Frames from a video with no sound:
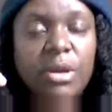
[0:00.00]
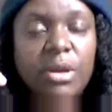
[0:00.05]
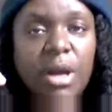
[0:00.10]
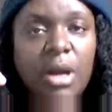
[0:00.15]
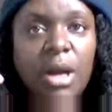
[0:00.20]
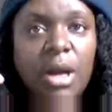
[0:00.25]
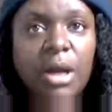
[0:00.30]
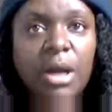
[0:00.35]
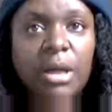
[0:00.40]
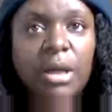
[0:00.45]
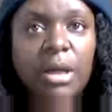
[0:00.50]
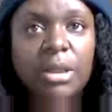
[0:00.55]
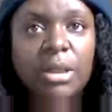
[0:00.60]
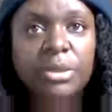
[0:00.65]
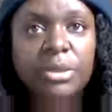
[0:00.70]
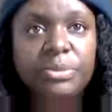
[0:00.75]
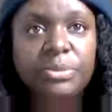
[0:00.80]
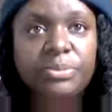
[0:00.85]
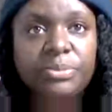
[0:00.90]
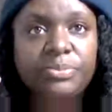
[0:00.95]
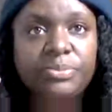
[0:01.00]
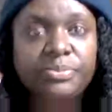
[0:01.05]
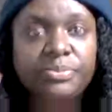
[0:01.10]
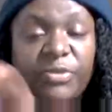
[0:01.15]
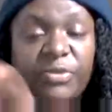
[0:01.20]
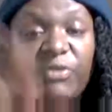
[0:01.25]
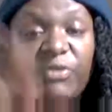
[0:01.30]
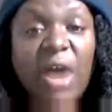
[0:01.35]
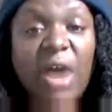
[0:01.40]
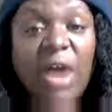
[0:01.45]
um,
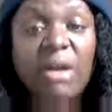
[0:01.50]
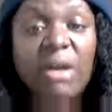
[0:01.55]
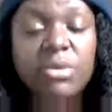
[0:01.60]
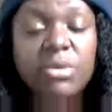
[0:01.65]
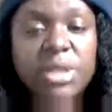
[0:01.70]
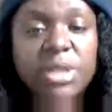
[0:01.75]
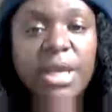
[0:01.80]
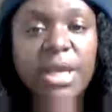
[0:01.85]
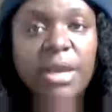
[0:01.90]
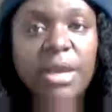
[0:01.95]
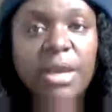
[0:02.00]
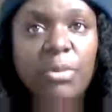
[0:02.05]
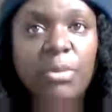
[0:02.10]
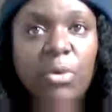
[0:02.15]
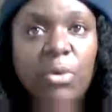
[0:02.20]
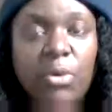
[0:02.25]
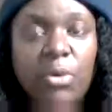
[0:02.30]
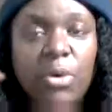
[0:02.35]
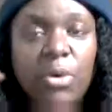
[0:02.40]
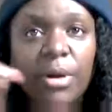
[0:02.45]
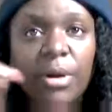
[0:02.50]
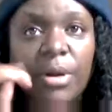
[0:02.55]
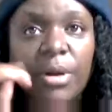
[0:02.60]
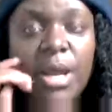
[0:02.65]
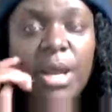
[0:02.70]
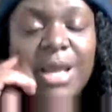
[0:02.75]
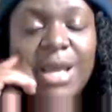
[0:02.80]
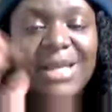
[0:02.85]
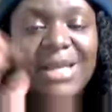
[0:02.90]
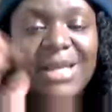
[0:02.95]
follows him or
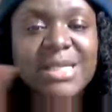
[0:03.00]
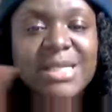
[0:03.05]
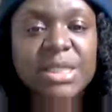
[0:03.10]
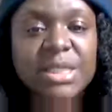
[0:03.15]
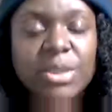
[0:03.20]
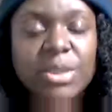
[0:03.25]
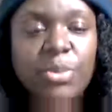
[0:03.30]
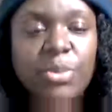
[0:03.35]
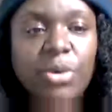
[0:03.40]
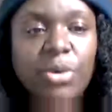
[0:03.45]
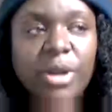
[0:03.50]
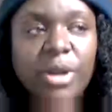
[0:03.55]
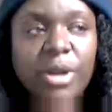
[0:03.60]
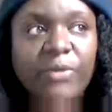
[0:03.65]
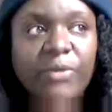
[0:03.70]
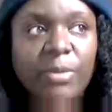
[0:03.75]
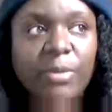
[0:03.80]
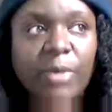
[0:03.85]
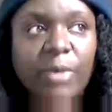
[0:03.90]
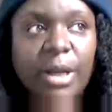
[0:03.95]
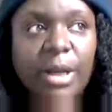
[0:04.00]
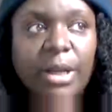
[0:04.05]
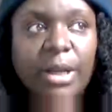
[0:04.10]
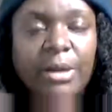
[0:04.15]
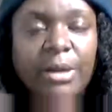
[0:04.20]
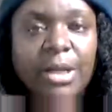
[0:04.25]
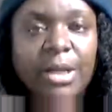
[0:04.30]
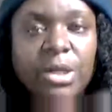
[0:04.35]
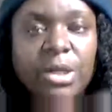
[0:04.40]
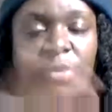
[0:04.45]
is in support of him right now.
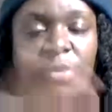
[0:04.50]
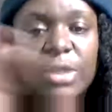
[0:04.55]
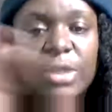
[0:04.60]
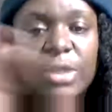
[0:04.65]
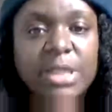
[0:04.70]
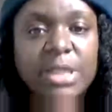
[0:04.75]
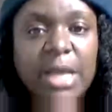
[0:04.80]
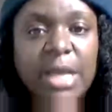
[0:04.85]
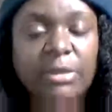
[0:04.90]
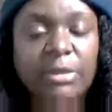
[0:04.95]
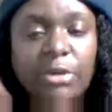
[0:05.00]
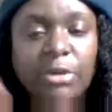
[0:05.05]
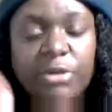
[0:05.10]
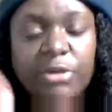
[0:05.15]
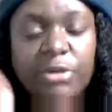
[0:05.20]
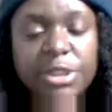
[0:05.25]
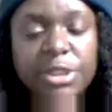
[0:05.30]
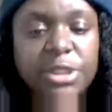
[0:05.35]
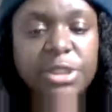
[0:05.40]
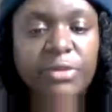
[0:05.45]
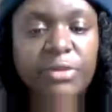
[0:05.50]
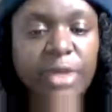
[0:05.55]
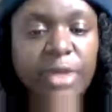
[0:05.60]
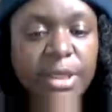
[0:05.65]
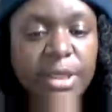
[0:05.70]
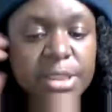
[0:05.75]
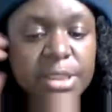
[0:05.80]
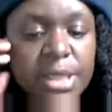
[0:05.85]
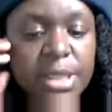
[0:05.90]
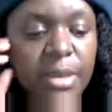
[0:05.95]
And I know that's not the Christian thing
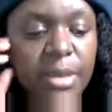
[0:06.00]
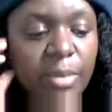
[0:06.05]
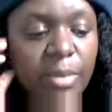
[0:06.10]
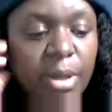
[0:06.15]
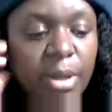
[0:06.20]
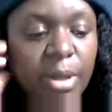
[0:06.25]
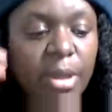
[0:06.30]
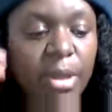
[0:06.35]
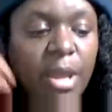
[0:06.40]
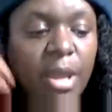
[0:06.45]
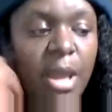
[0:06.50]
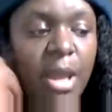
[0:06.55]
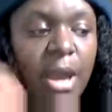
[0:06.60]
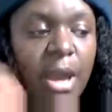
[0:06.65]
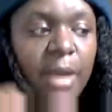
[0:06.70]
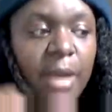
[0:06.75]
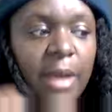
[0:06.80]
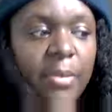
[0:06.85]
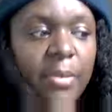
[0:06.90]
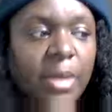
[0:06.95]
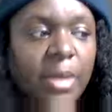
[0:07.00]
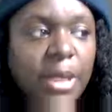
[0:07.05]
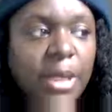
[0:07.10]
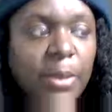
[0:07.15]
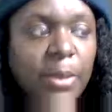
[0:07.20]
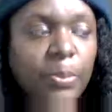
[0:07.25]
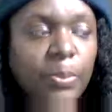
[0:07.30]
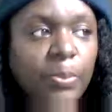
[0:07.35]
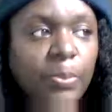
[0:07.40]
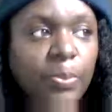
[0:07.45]
to say, but I
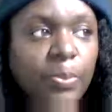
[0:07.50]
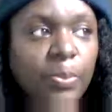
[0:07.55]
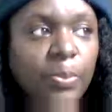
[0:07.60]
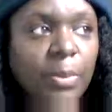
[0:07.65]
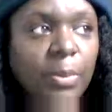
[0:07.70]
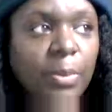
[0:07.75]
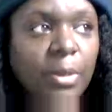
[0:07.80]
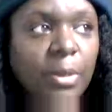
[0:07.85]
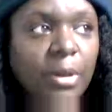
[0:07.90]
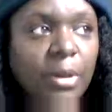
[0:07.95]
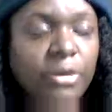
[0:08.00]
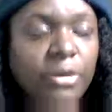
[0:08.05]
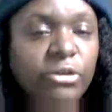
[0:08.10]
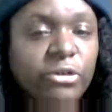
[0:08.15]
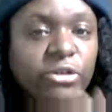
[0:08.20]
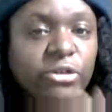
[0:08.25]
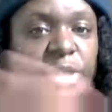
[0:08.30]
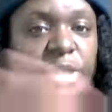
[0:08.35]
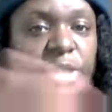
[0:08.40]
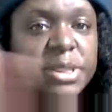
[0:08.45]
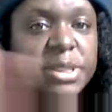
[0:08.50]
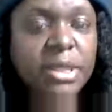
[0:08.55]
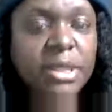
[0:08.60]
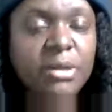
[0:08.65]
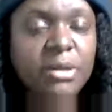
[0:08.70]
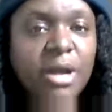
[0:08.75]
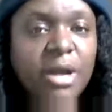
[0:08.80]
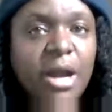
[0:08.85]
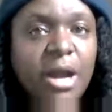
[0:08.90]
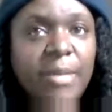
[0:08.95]
mean, you should have seen
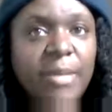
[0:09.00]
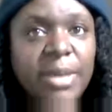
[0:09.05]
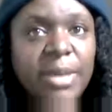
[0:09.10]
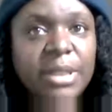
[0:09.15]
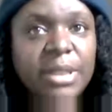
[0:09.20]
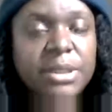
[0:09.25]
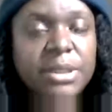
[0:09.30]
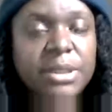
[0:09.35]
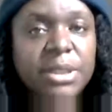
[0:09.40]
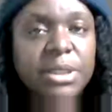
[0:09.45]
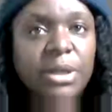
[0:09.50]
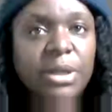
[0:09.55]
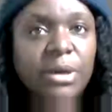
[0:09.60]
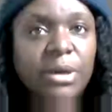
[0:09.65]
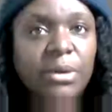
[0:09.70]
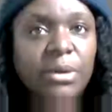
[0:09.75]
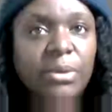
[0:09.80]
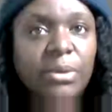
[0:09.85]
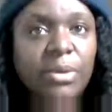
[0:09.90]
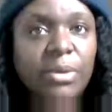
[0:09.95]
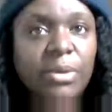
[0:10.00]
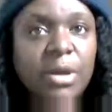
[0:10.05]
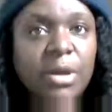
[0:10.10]
the comments, we have